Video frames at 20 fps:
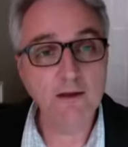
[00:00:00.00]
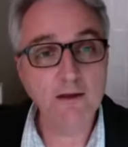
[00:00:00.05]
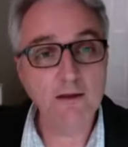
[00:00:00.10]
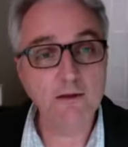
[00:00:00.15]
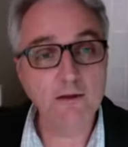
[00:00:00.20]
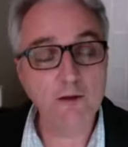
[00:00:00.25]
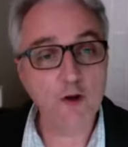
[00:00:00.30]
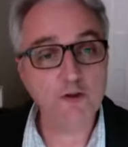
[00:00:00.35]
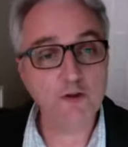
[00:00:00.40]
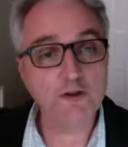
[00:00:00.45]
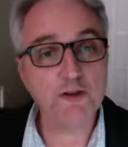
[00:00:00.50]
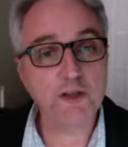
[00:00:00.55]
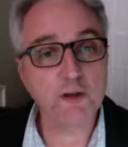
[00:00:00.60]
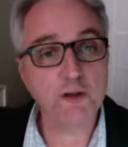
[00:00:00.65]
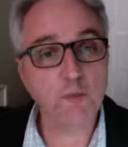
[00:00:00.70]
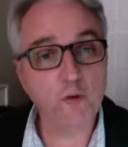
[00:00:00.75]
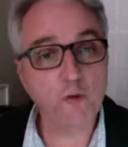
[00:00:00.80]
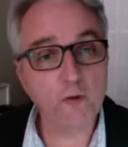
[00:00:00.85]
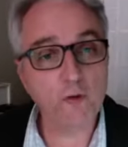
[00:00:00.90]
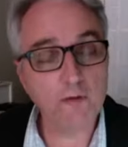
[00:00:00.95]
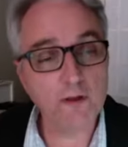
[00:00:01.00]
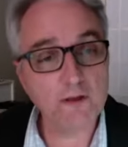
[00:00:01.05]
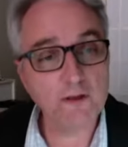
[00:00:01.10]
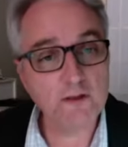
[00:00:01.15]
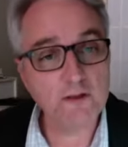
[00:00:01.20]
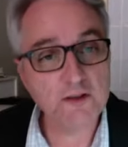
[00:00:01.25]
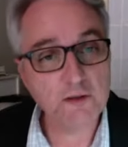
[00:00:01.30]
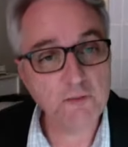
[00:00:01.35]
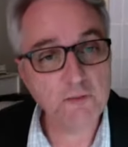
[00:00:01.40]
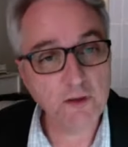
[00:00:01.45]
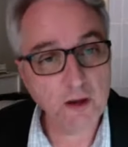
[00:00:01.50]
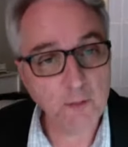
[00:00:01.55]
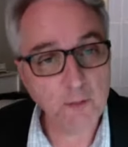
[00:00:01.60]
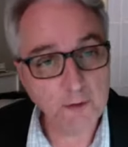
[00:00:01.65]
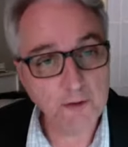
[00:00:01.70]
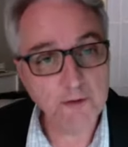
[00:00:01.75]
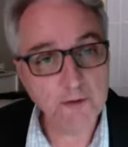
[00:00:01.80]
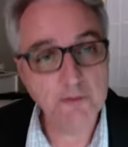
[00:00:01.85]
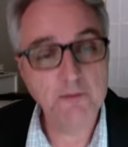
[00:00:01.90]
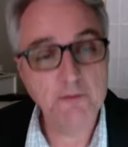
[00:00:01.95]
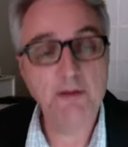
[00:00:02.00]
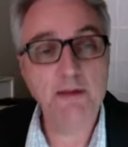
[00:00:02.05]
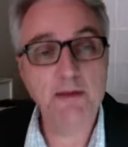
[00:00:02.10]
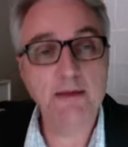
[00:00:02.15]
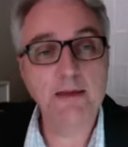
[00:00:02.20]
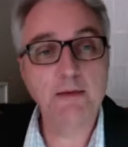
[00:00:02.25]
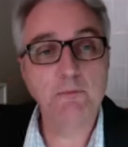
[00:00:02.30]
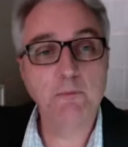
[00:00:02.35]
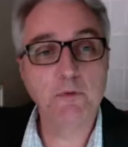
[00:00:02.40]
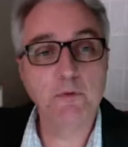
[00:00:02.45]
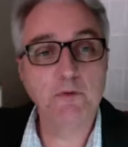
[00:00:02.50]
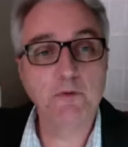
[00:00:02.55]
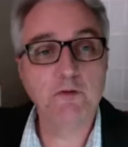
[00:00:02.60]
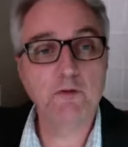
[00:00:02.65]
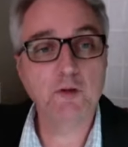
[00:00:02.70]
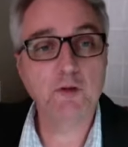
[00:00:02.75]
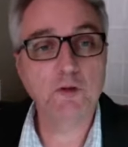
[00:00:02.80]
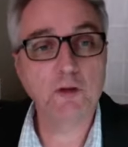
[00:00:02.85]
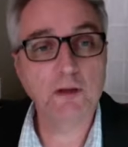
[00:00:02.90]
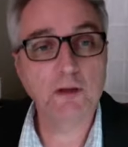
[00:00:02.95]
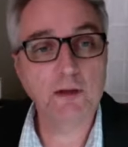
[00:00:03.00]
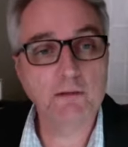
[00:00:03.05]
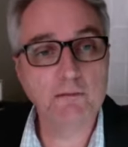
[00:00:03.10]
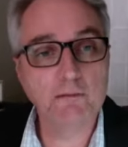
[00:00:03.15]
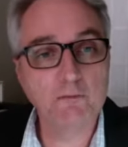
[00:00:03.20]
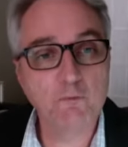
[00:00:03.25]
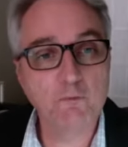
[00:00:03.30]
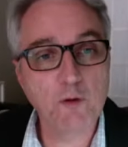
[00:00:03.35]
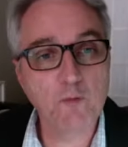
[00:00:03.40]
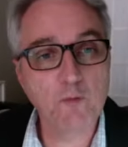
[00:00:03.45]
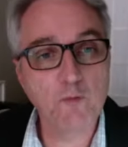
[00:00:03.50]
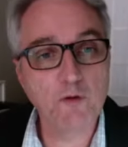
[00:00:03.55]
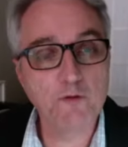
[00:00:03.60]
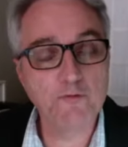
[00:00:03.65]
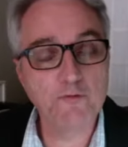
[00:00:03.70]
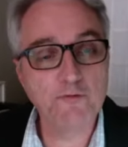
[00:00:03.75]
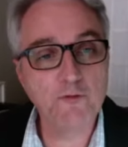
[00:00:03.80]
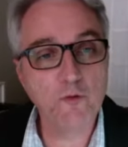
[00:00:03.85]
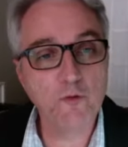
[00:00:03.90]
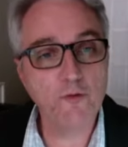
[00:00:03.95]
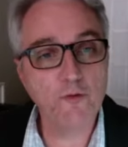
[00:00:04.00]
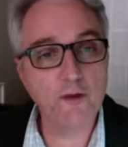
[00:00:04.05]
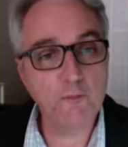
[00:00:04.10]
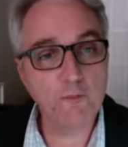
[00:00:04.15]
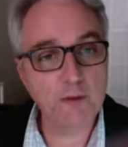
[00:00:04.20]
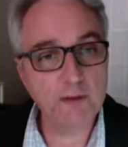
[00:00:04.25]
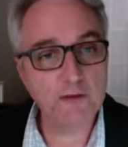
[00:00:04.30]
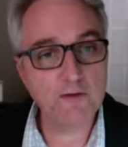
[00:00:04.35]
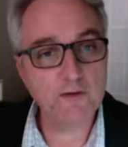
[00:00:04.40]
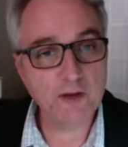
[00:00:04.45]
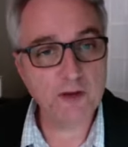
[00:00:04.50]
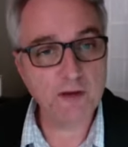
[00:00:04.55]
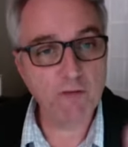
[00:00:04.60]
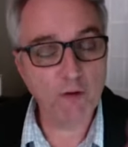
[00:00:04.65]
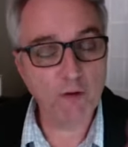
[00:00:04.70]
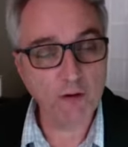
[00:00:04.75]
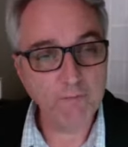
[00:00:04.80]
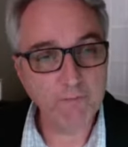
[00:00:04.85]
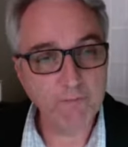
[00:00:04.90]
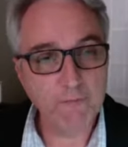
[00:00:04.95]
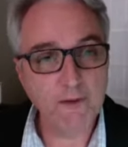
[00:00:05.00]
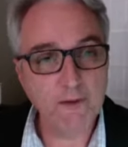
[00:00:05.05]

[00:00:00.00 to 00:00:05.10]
lots there were in this development, but certainly one would have thought there'd be several.